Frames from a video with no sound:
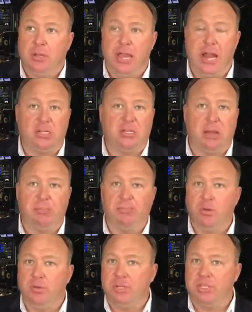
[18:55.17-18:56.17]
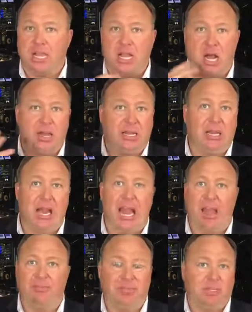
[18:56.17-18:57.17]
Can't stop doing these psychotic
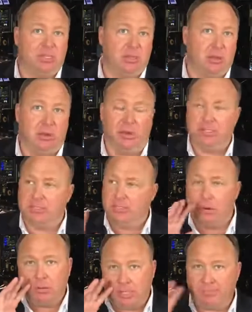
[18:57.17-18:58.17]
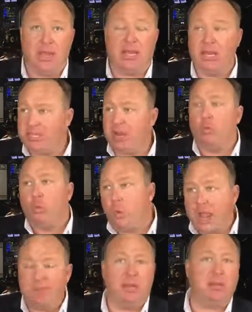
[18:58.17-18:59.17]
laughs. It's totally fake. He's a
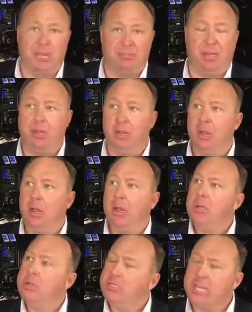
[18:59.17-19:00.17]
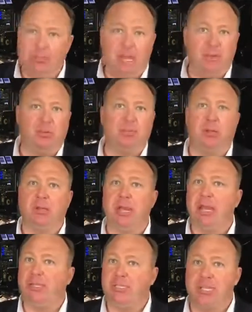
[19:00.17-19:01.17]
raving demon. Same thing for Bill
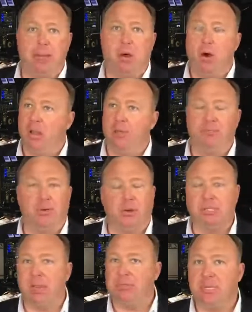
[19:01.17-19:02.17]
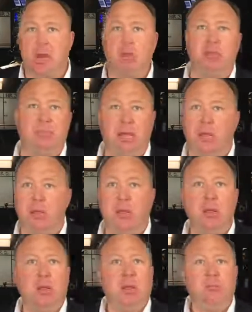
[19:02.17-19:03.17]
Gates. All of them, folks. telling you, man.
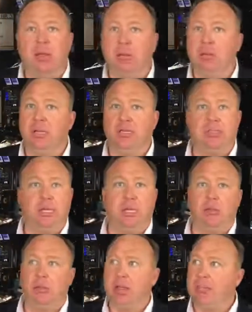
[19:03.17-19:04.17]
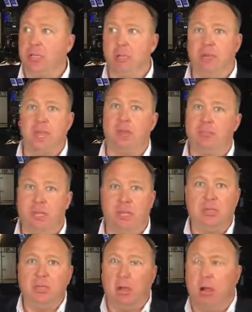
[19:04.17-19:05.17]
Bill Clinton, Hillary. I mean, look at them.
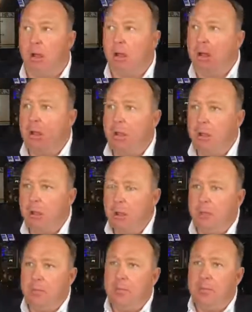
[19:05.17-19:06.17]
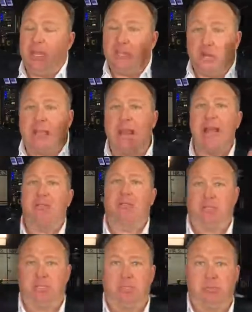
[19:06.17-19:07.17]
These are
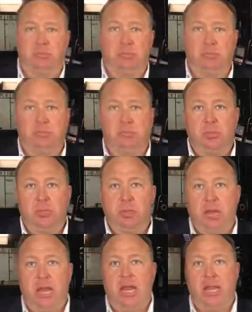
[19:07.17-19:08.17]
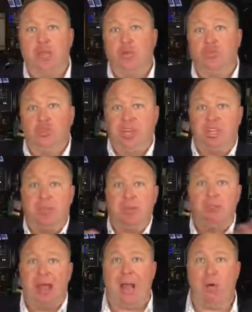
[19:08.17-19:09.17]
cancers. And again, you see them in
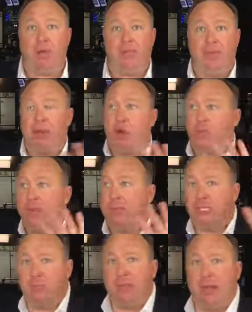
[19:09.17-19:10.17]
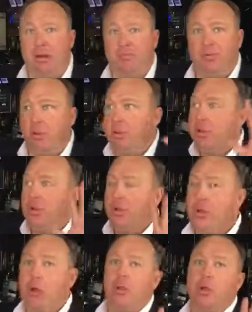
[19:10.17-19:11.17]
power and think, oh, they must be powerful.
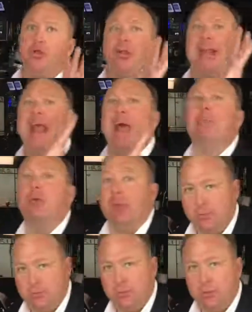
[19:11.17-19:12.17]
No. They're aberrant.